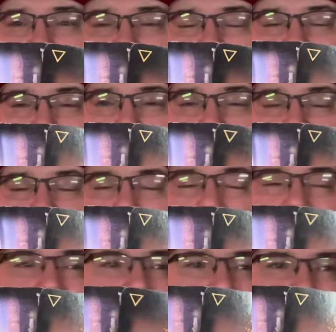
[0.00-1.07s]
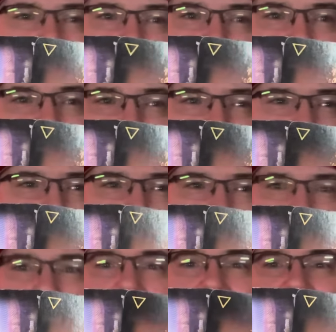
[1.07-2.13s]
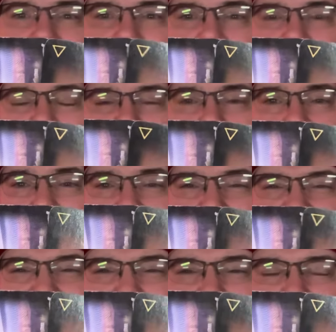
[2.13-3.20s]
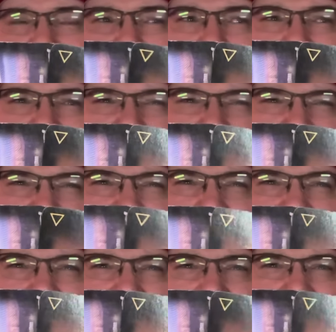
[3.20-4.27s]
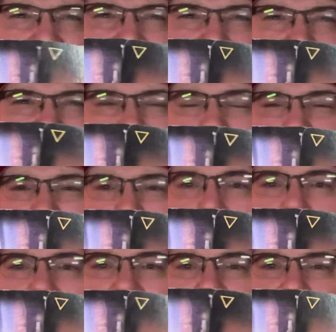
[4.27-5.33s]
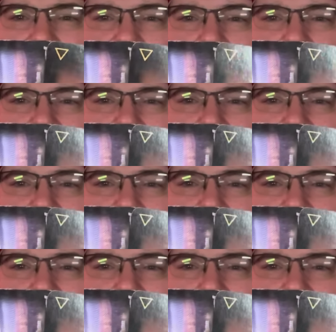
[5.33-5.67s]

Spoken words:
is true as well. There's nothing worse than being with someone that makes you feel like you're too much.